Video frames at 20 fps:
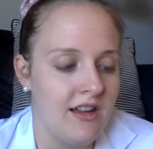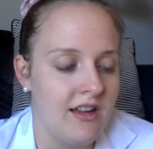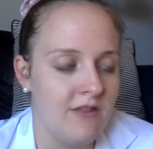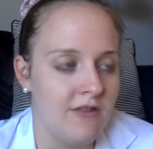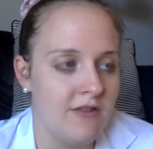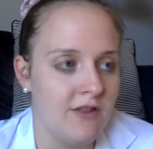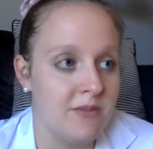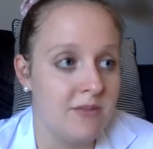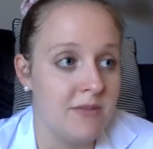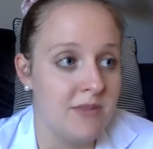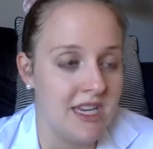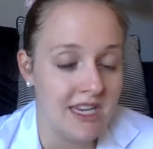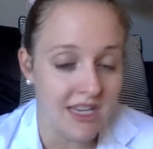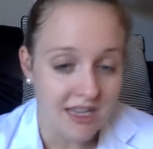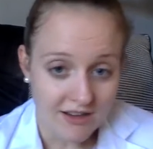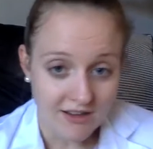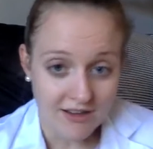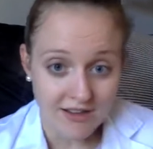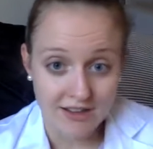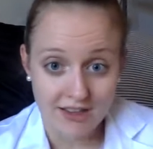For
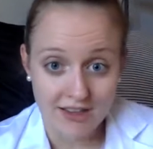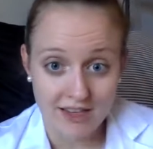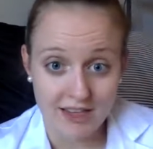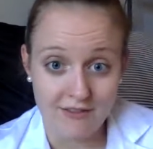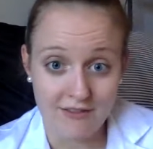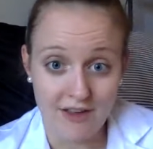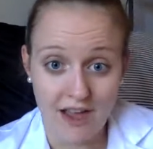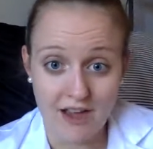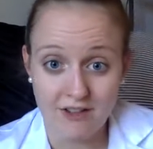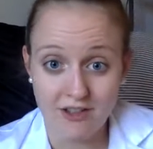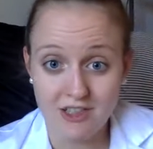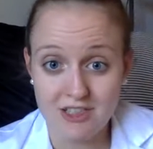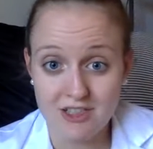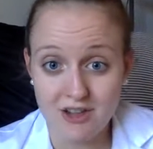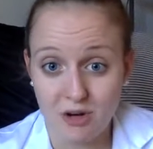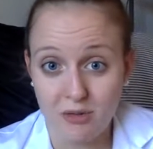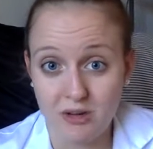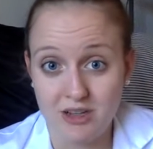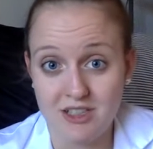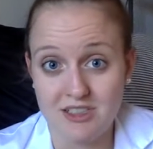me, if I really
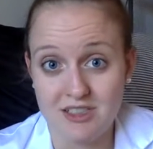don't want to